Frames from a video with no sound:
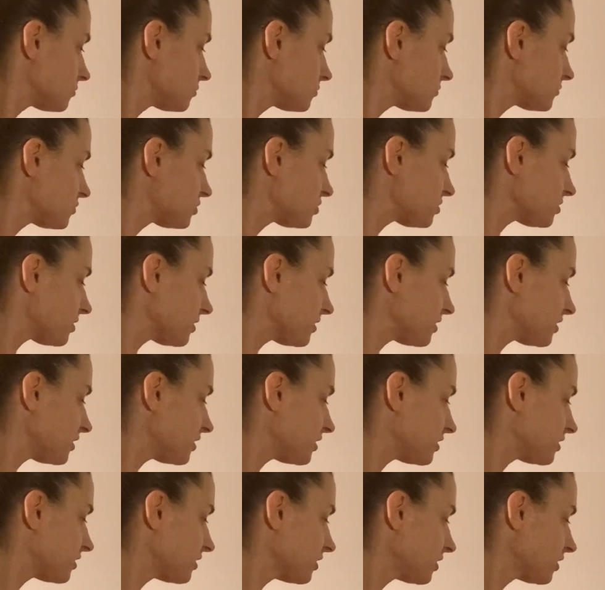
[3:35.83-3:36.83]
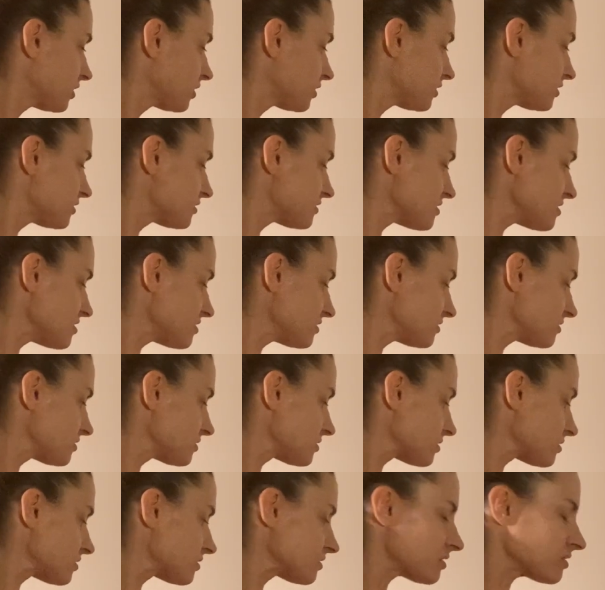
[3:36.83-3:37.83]
certain
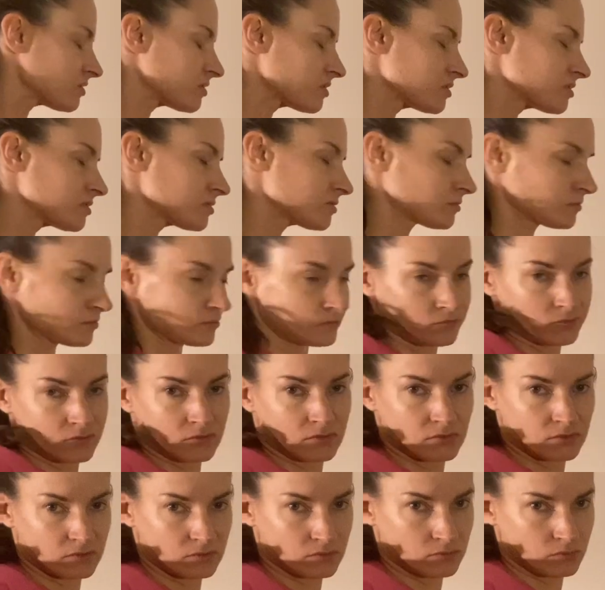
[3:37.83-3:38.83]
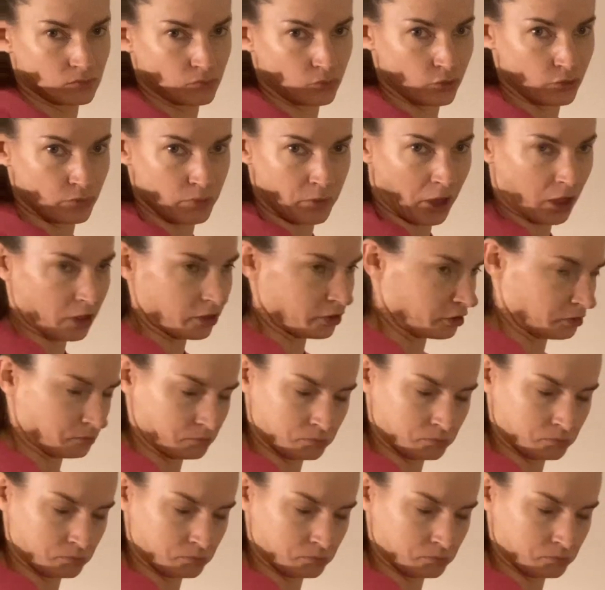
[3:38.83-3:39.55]
diseases such as rubella.